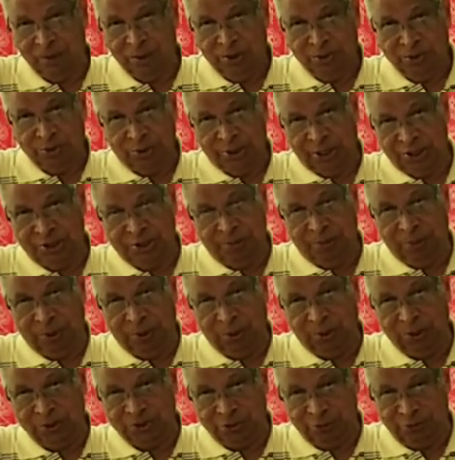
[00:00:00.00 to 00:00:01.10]
So just
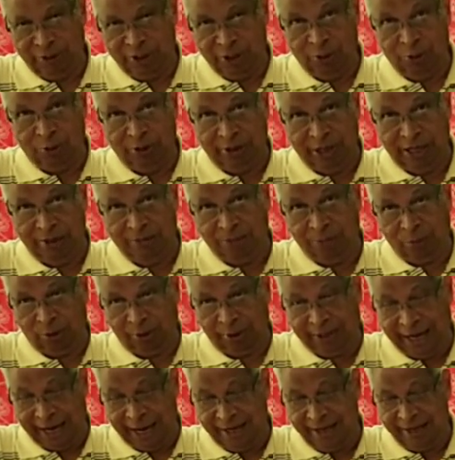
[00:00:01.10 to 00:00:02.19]
because we cannot take for
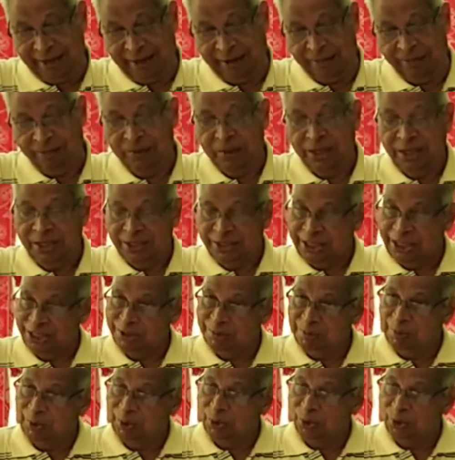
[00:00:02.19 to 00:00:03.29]
granted, just
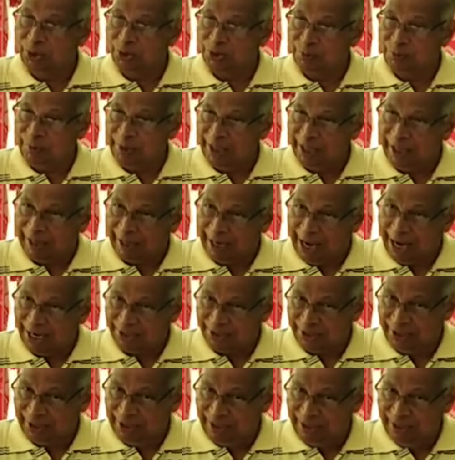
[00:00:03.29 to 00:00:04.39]
because we are
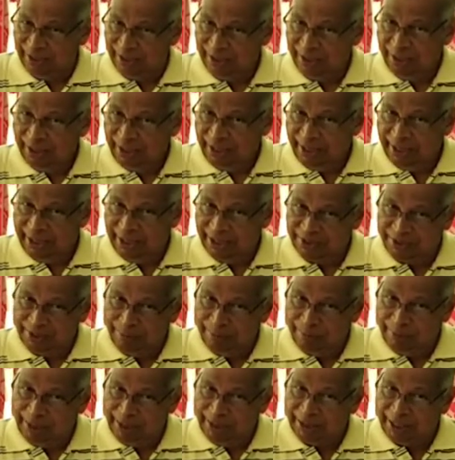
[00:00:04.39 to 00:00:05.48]
rational, it doesn't
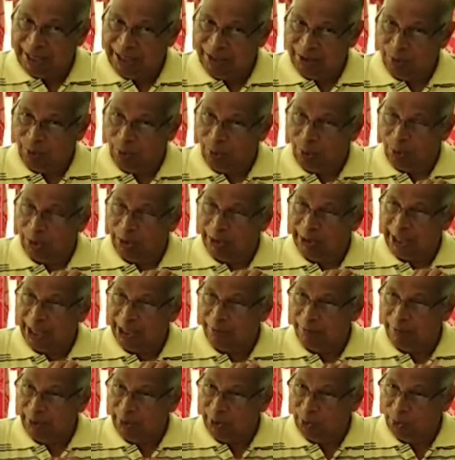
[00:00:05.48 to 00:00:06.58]
mean that all that
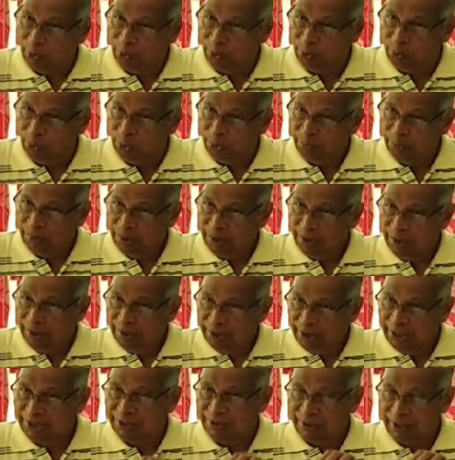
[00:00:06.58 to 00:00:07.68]
we do
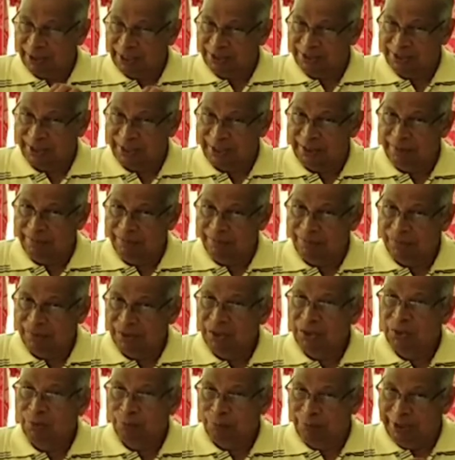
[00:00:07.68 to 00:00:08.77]
is reasoning.
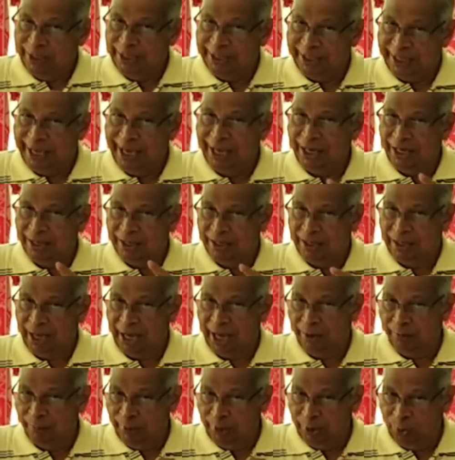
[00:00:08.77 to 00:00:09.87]
We can
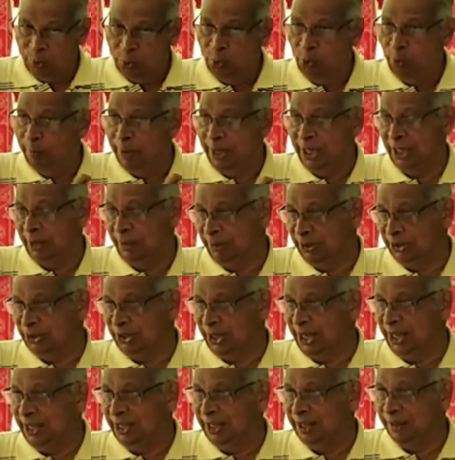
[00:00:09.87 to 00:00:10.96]
and we do make
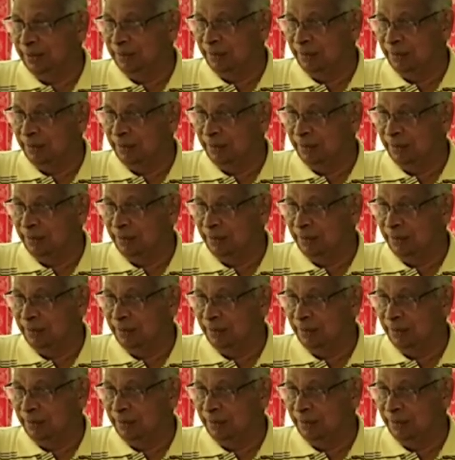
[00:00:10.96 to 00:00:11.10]
mistake.